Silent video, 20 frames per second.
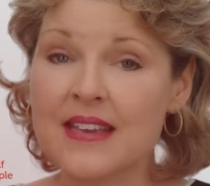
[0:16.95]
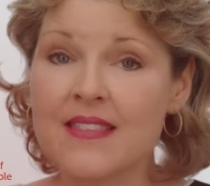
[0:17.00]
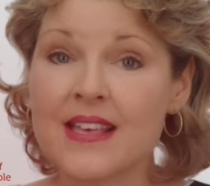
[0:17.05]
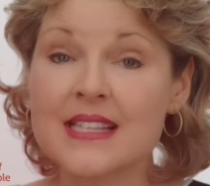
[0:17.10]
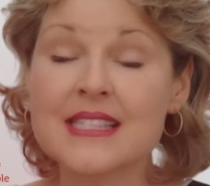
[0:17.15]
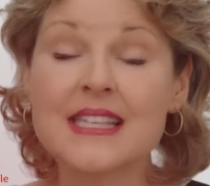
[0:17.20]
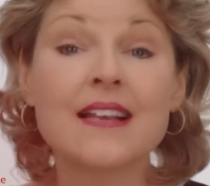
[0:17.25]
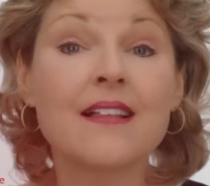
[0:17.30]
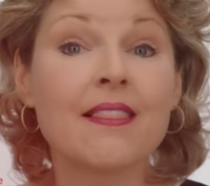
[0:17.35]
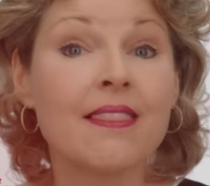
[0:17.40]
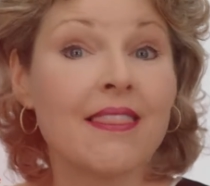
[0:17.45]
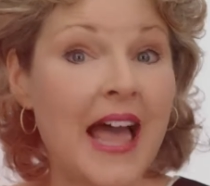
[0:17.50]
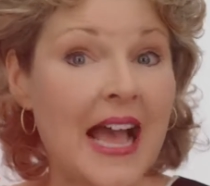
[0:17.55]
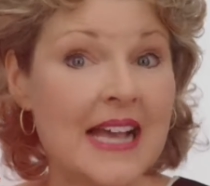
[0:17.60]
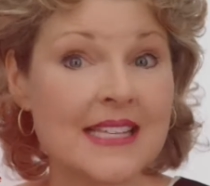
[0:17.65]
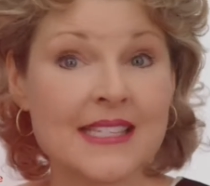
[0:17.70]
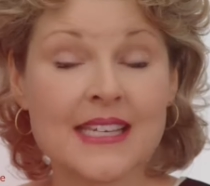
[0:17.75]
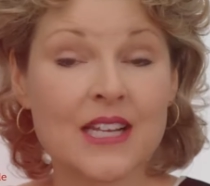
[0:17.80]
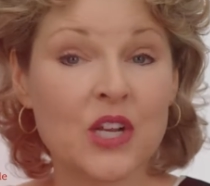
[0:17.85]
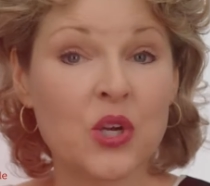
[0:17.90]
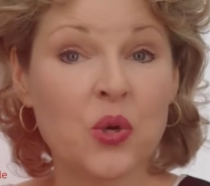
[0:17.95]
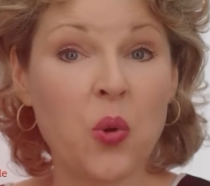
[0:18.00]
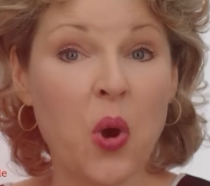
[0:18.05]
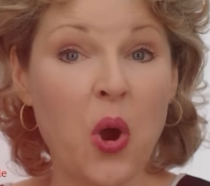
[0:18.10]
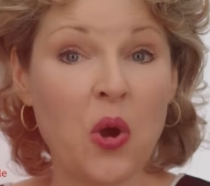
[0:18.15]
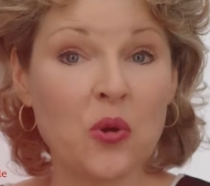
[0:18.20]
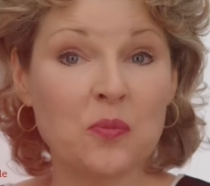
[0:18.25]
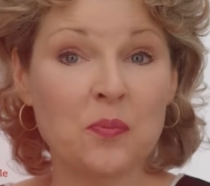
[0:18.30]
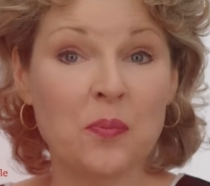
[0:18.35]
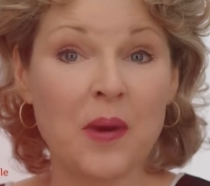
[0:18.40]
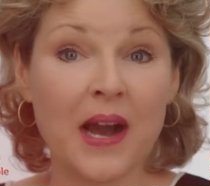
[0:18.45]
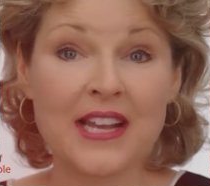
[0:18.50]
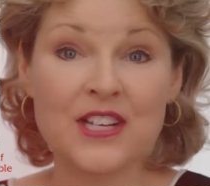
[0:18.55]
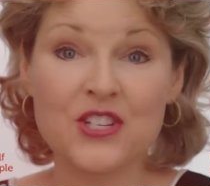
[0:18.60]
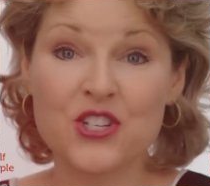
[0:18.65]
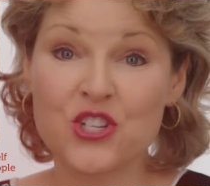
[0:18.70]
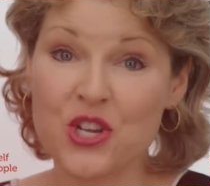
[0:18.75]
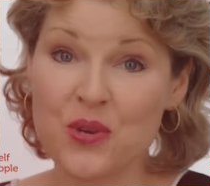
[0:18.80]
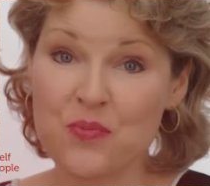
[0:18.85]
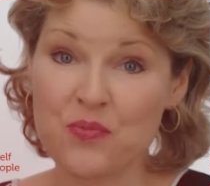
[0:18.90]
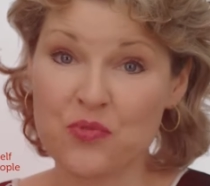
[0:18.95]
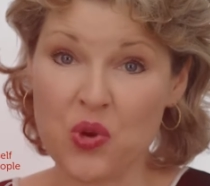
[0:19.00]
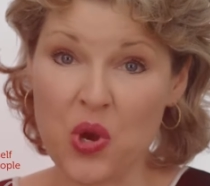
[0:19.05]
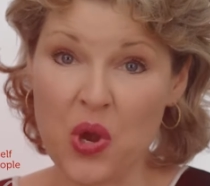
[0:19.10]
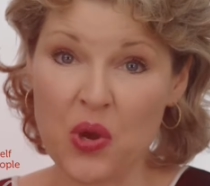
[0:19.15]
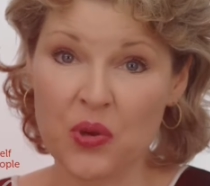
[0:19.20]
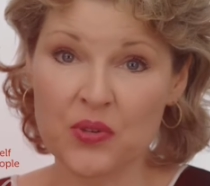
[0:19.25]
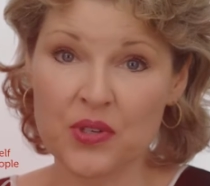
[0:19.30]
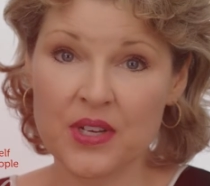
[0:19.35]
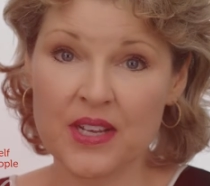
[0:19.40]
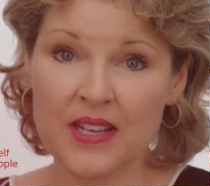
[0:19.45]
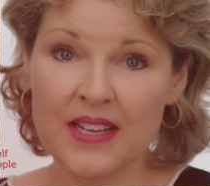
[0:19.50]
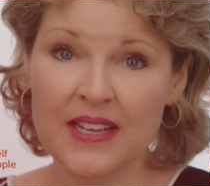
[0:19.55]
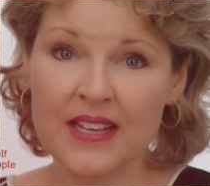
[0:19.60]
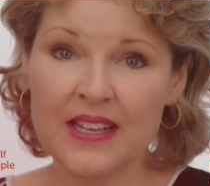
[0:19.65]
That's a classic quote by Jim Rohn.